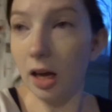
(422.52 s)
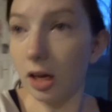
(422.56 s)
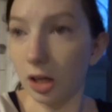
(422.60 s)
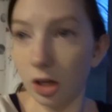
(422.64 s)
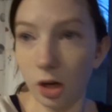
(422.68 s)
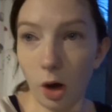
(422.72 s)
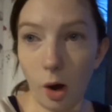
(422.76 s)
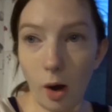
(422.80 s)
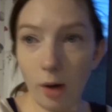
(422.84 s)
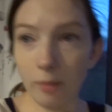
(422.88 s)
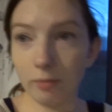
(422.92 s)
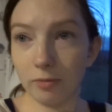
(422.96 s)

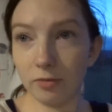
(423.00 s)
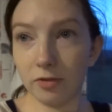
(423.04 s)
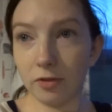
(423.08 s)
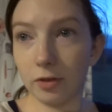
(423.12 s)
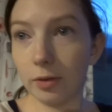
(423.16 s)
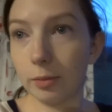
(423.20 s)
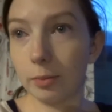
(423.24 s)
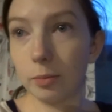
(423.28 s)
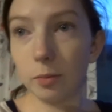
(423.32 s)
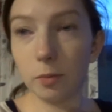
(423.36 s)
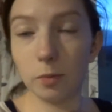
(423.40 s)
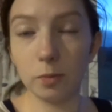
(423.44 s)
gone
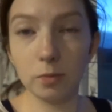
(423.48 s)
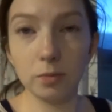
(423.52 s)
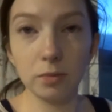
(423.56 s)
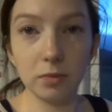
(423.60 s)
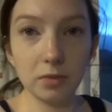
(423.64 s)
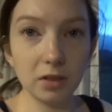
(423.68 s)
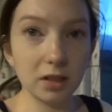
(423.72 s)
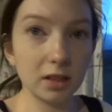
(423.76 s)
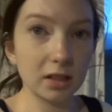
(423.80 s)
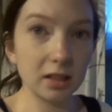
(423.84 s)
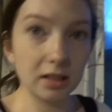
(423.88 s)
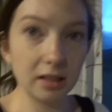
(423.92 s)
from
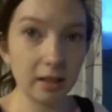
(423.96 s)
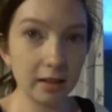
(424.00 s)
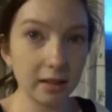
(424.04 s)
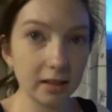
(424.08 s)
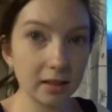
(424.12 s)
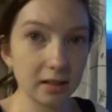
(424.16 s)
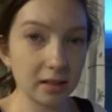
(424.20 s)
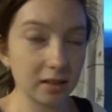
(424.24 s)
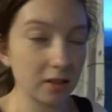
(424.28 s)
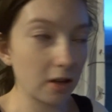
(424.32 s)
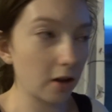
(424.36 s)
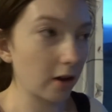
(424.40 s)

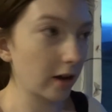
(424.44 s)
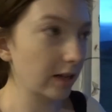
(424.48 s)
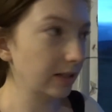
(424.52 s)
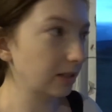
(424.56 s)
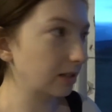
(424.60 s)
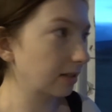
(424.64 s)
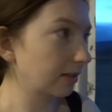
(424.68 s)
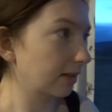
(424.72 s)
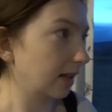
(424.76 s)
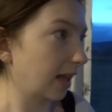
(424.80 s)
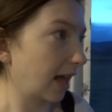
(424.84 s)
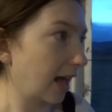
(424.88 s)
six sides of the